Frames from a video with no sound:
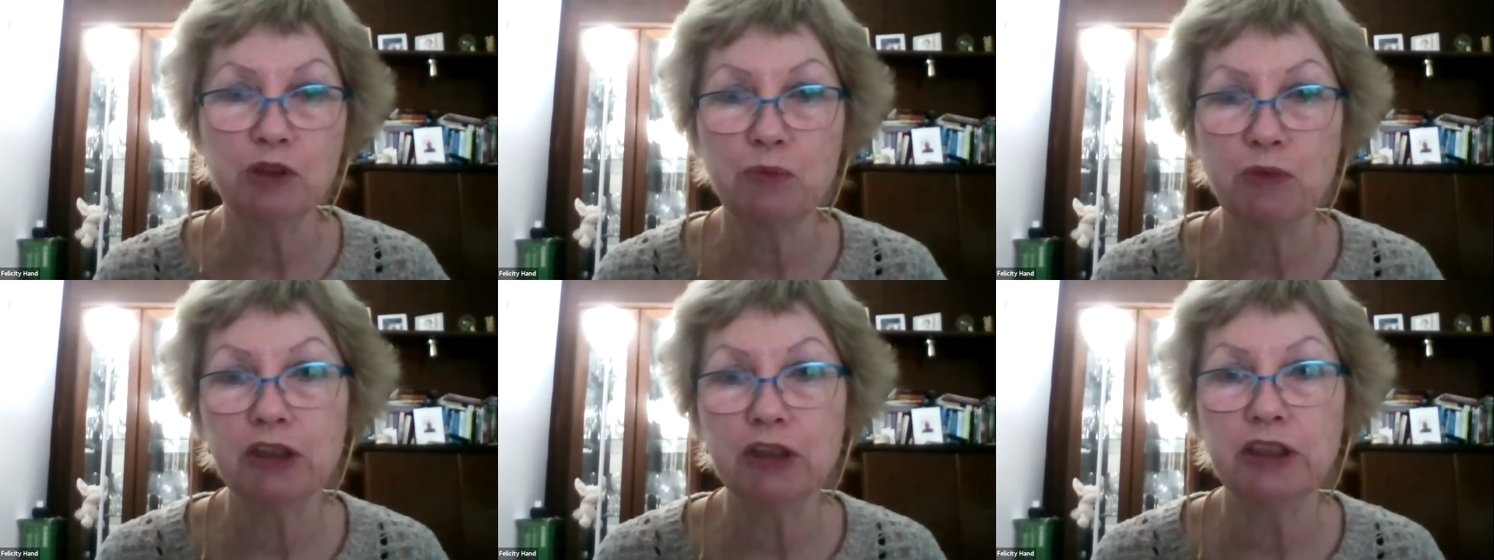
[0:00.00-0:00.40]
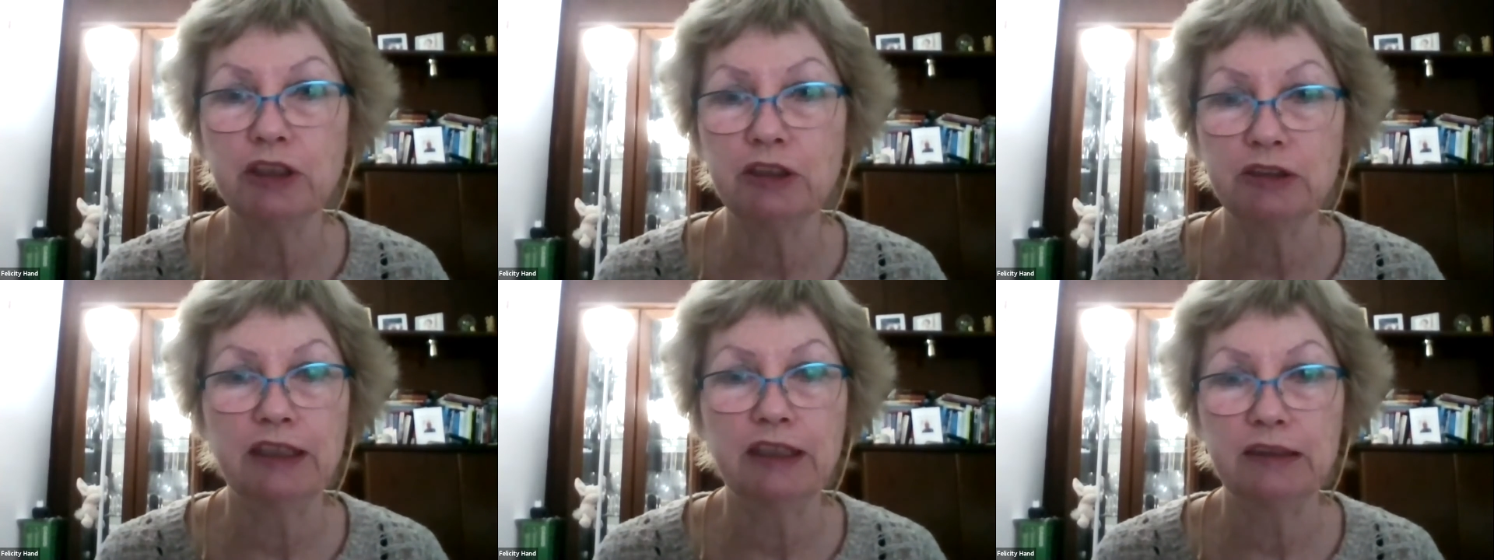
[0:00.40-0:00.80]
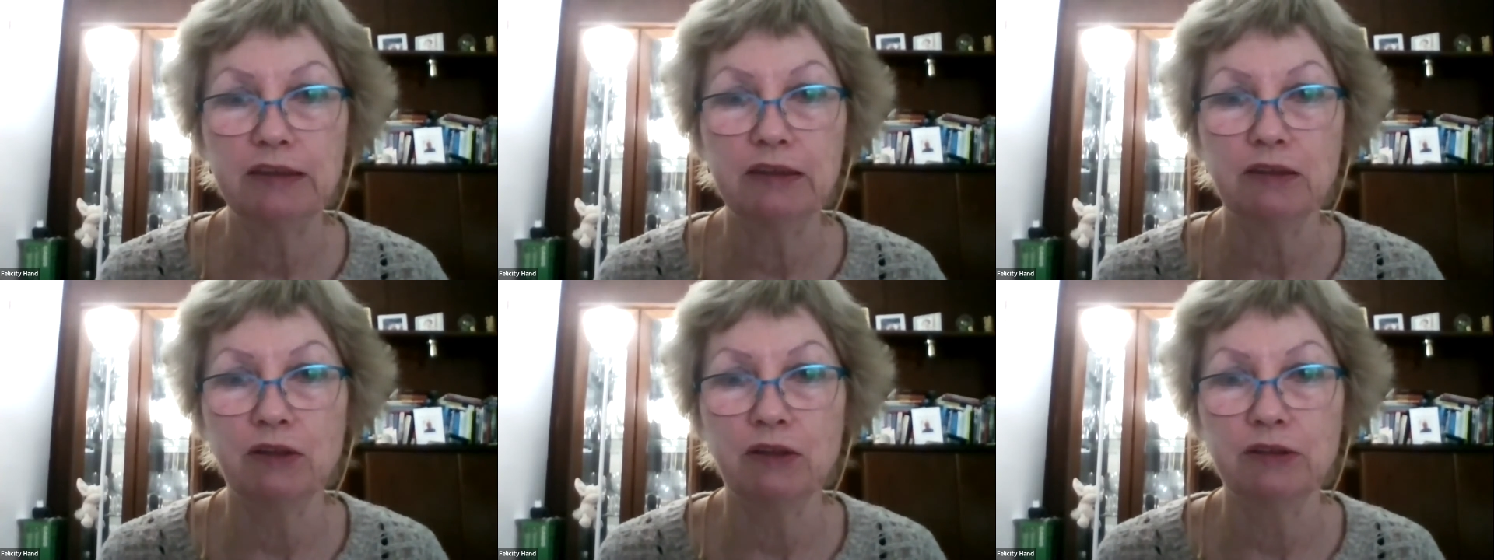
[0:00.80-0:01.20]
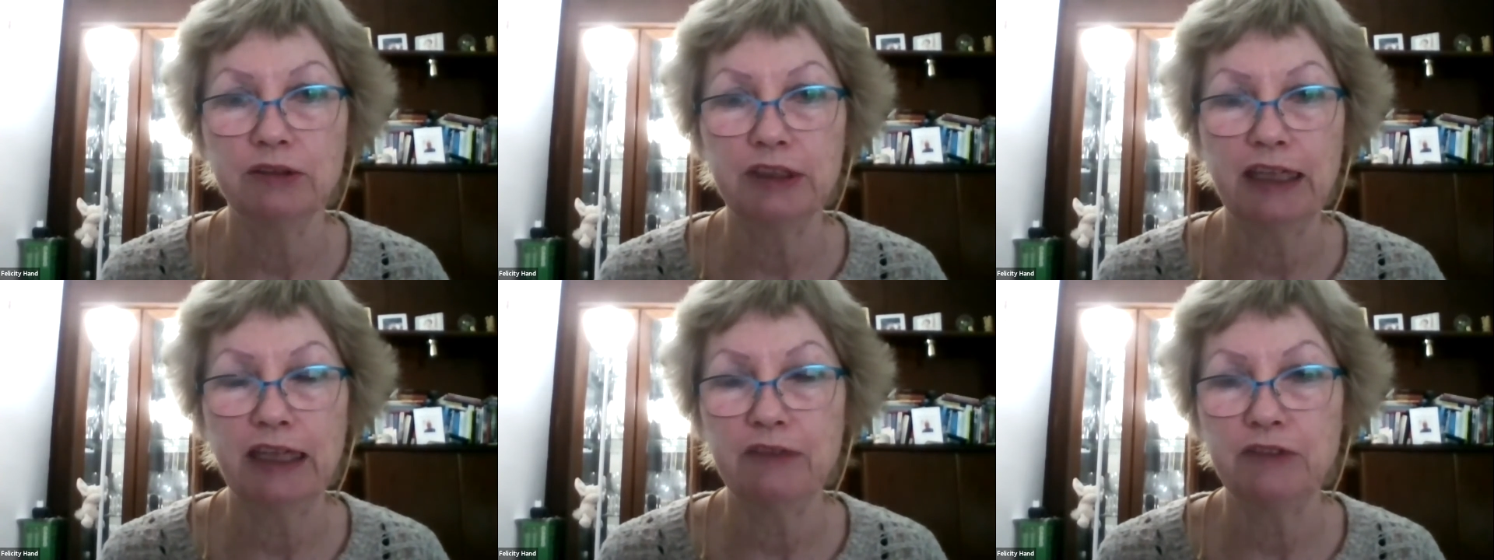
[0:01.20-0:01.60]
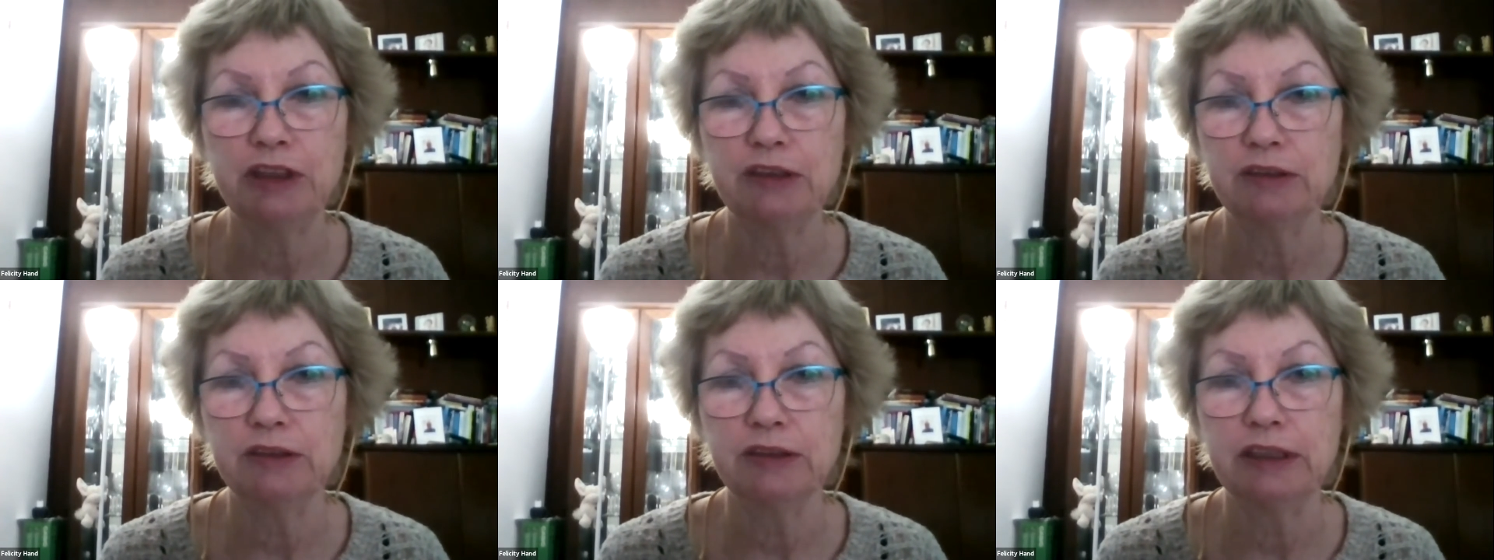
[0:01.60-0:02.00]
We're working to have
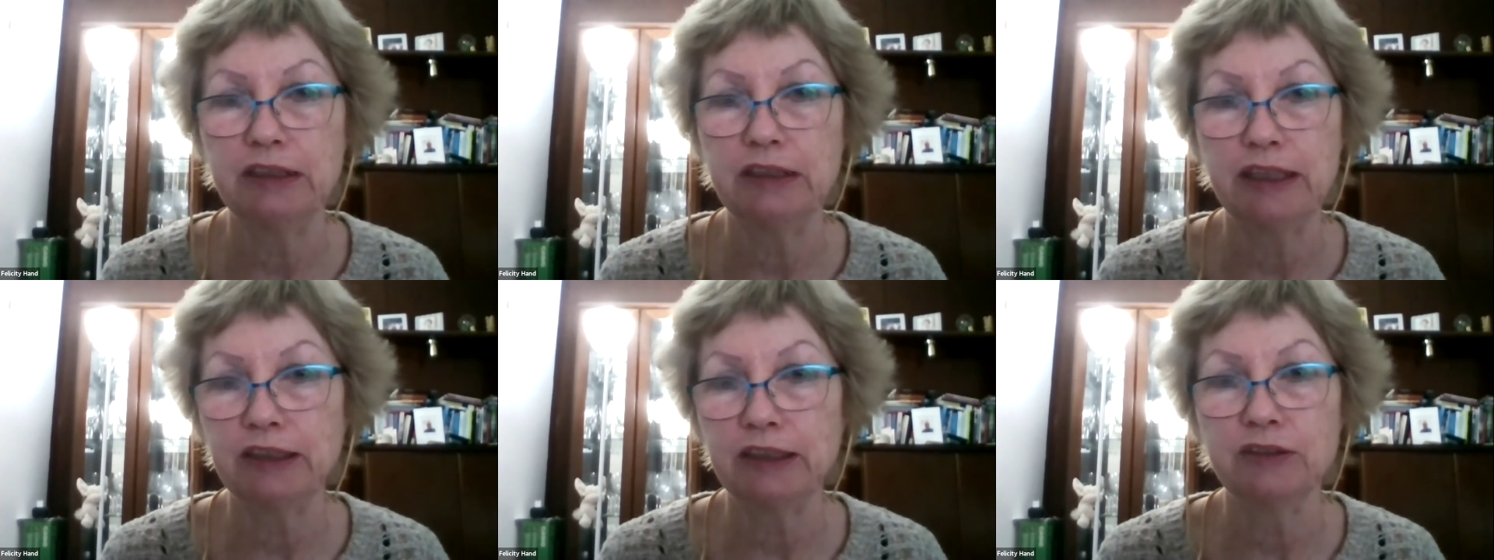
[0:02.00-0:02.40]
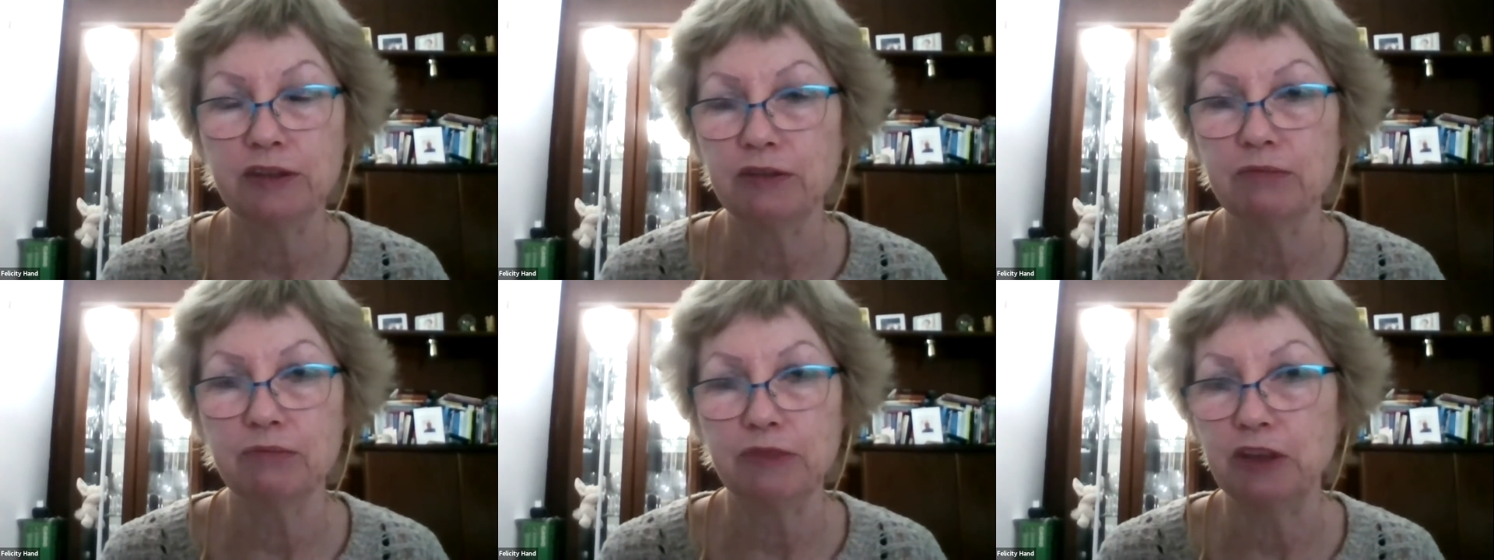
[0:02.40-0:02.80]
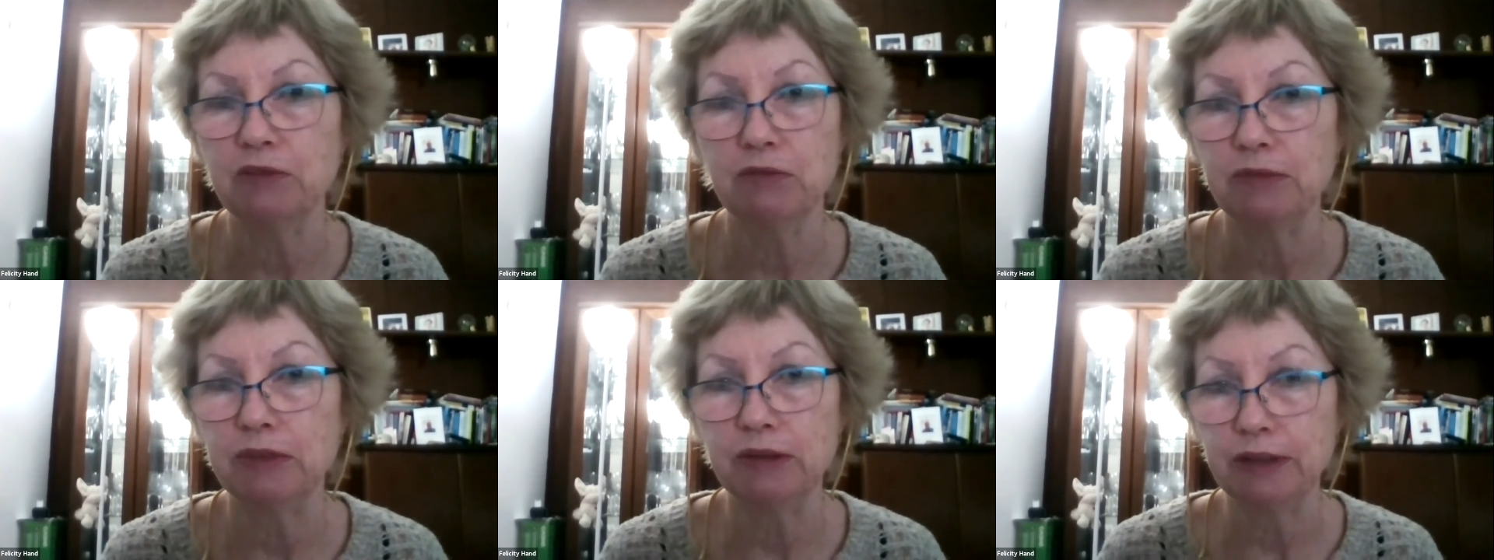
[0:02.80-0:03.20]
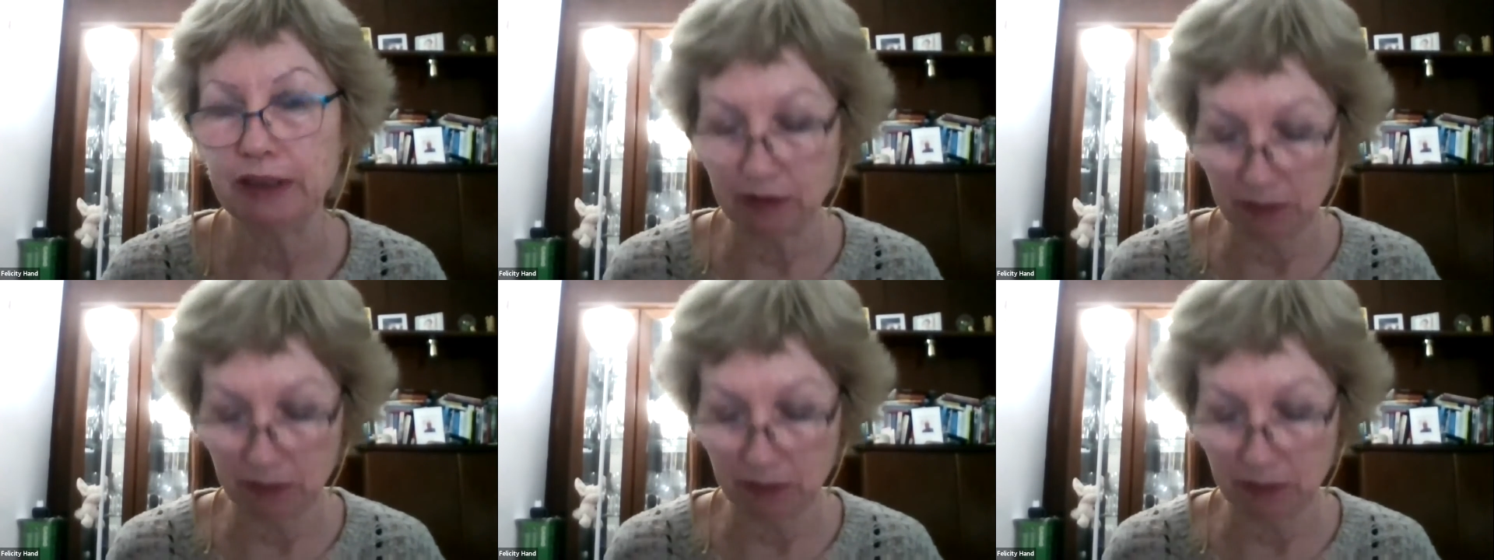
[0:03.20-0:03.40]
it indexed in,